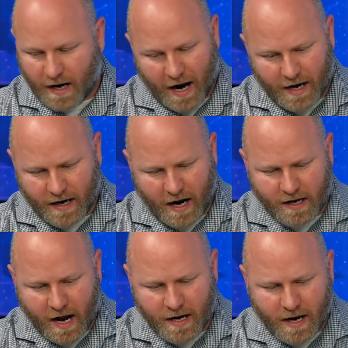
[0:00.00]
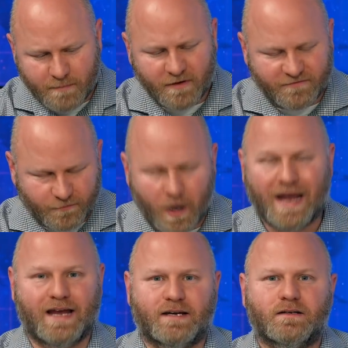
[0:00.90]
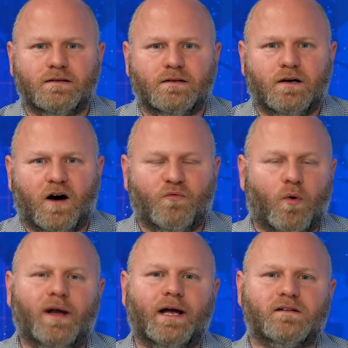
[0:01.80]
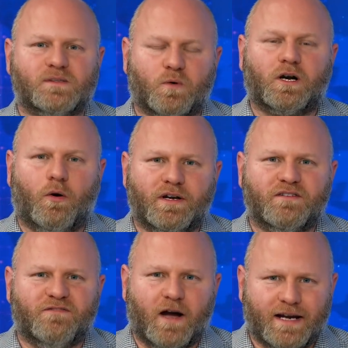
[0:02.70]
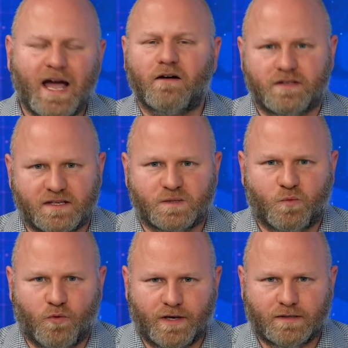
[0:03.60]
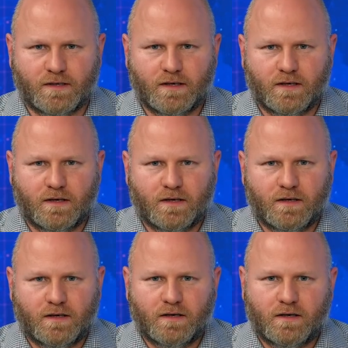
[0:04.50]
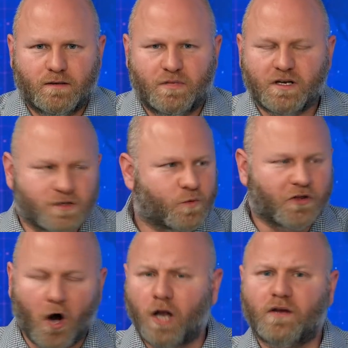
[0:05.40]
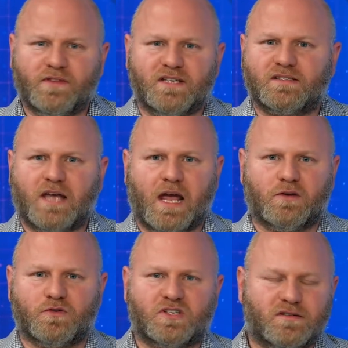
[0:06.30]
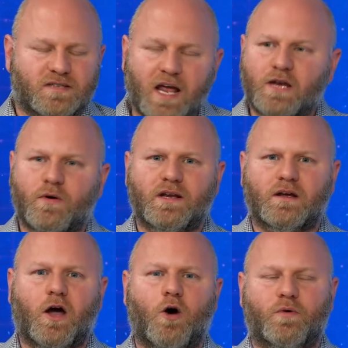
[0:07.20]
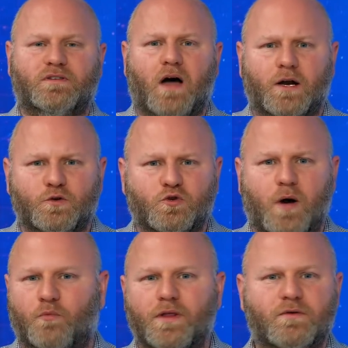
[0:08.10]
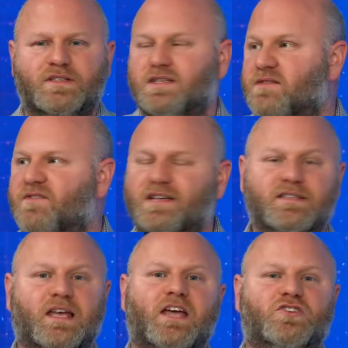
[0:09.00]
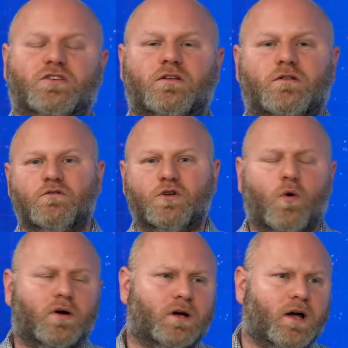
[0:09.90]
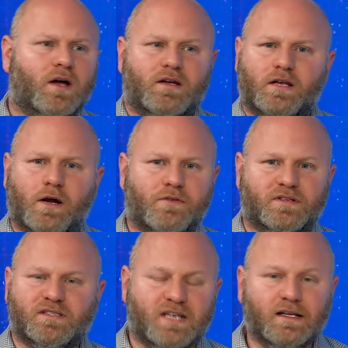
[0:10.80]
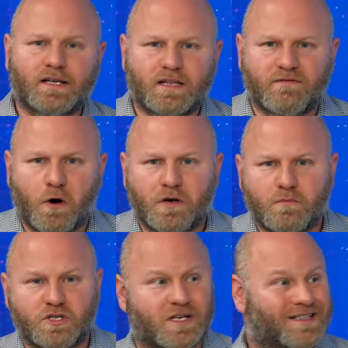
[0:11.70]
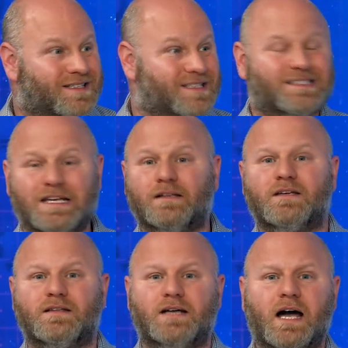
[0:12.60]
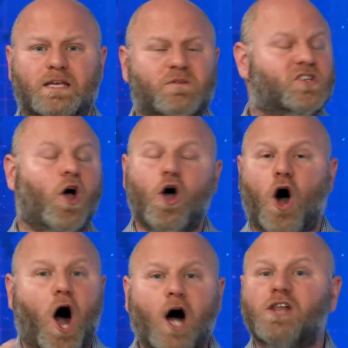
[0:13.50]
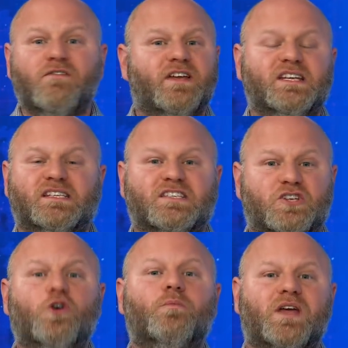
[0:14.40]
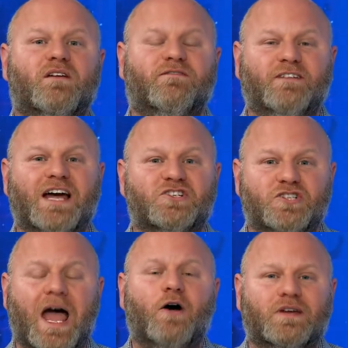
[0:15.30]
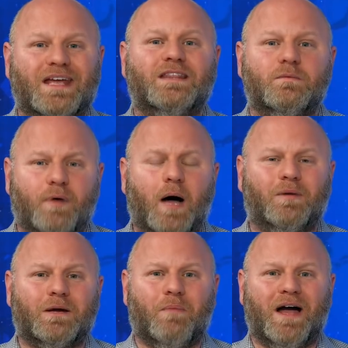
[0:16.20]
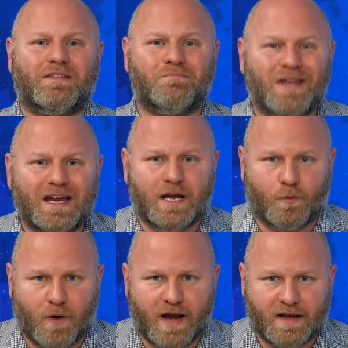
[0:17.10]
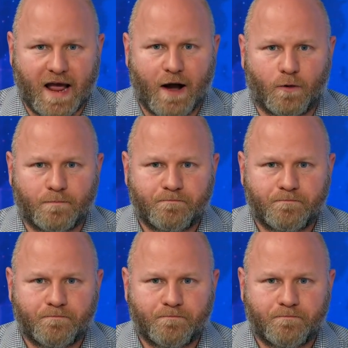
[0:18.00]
I, I, I'm afraid of what else we're going to find out at this point. Because with all of these scandals continuing to go with Donald Trump, whether it's the investigation York, you know, the stealing the voting machines, the stealing the documents, all of it is still being fleshed out in the public by the media right now.